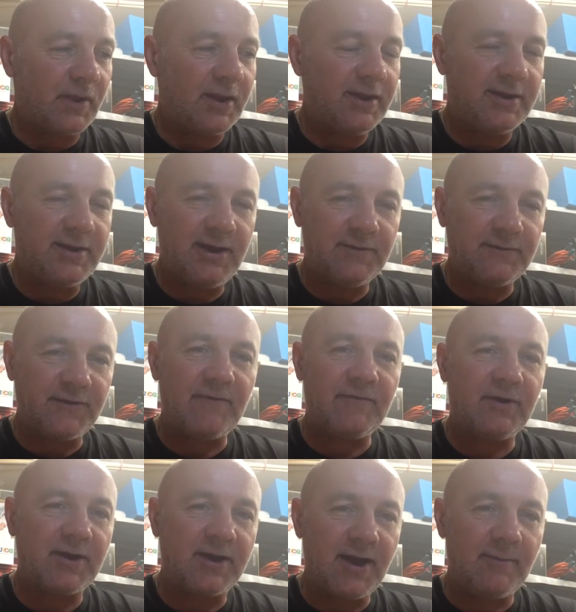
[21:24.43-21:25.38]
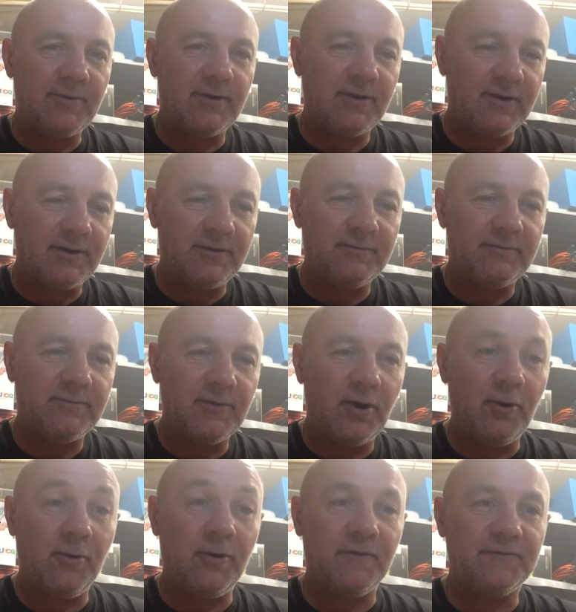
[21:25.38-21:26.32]
He keeps having a couple and,
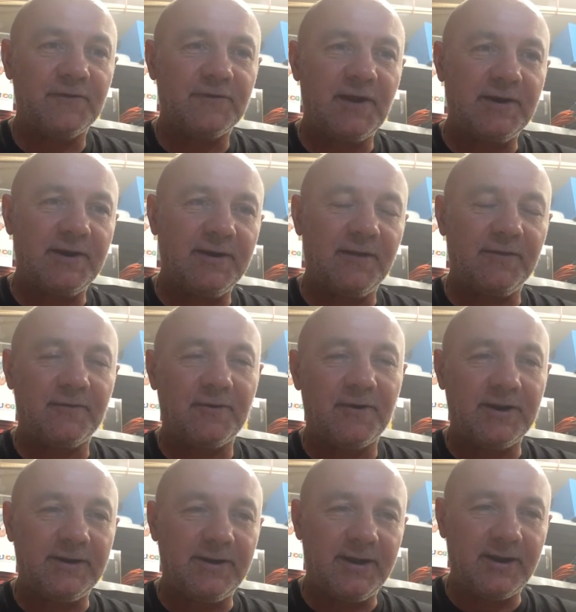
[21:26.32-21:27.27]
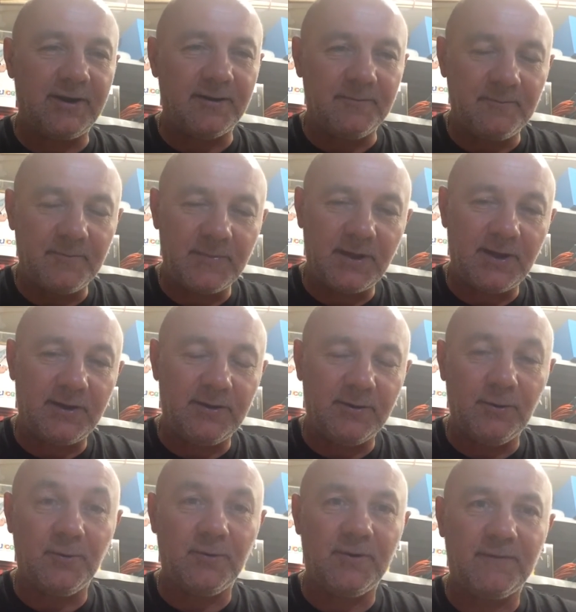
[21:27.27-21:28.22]
oh, I've just had another idea, and
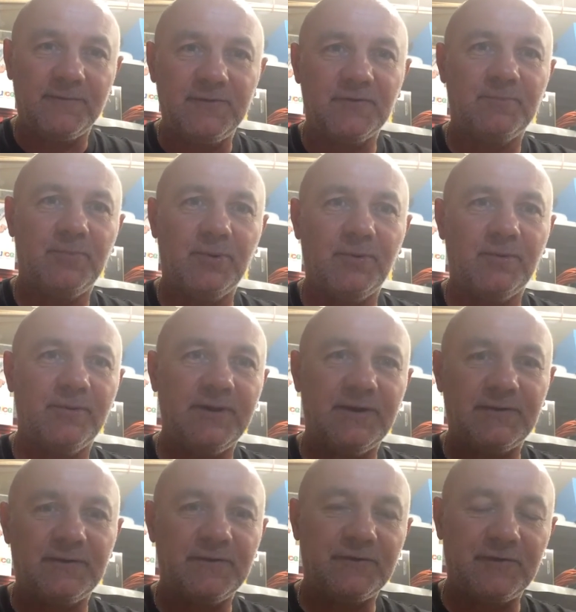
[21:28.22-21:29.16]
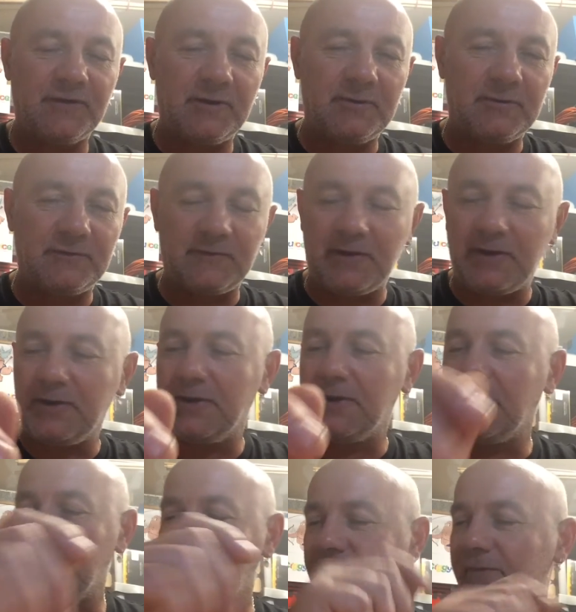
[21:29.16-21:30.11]
oh, I've just bought this for so and so, you
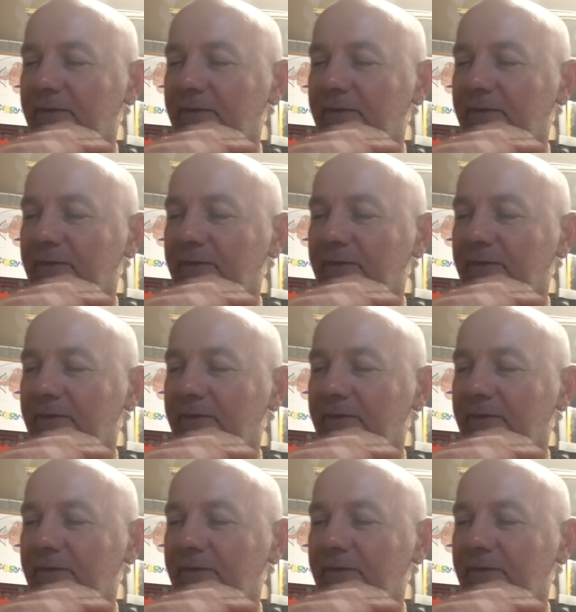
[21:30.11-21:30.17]
know, for